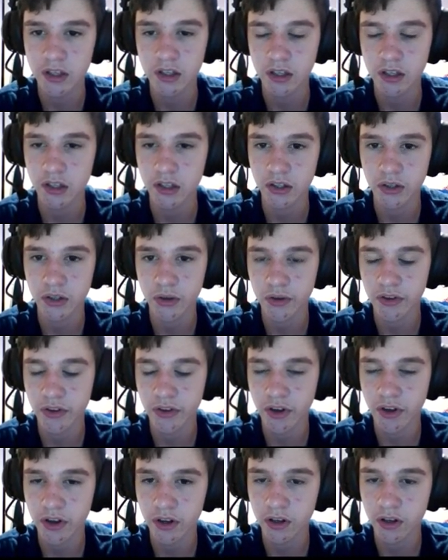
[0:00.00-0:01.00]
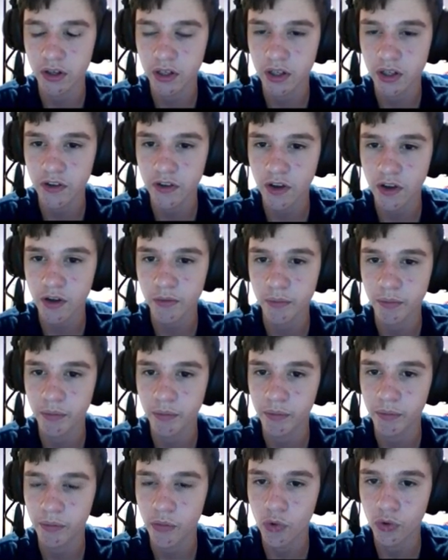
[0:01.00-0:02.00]
You know he's not he's not
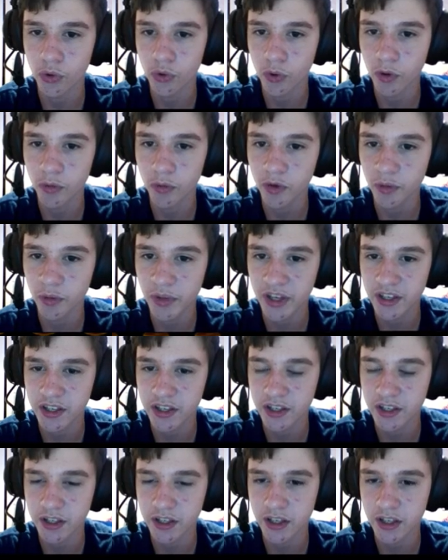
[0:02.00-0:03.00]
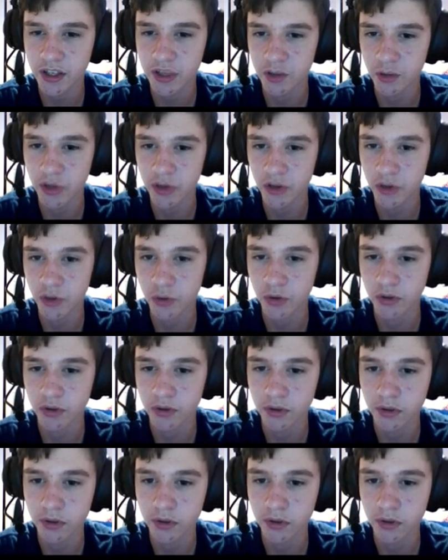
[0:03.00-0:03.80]
or normal, but he he is pretty cool.